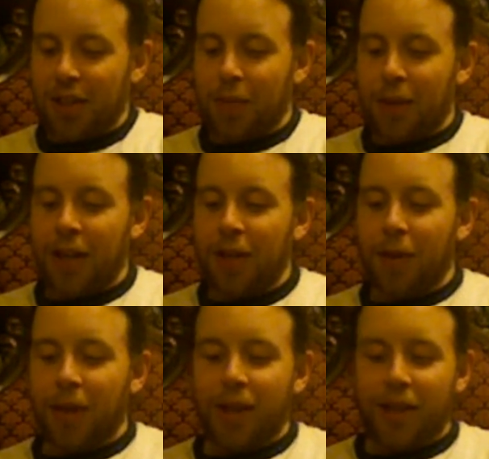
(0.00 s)
But
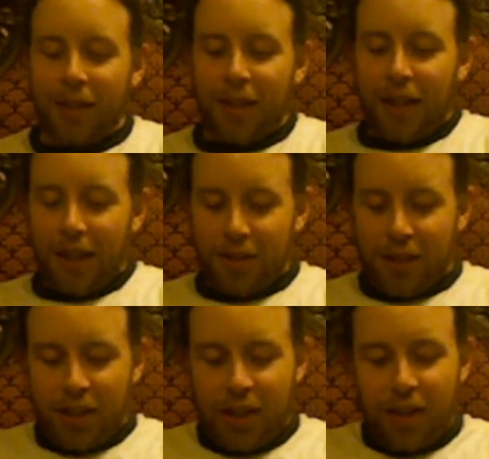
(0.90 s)
anyway, as a
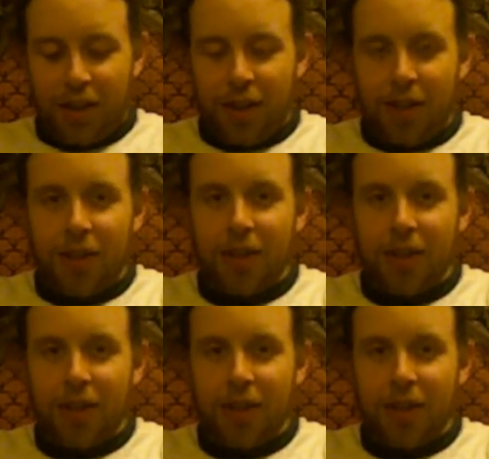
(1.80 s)
kid,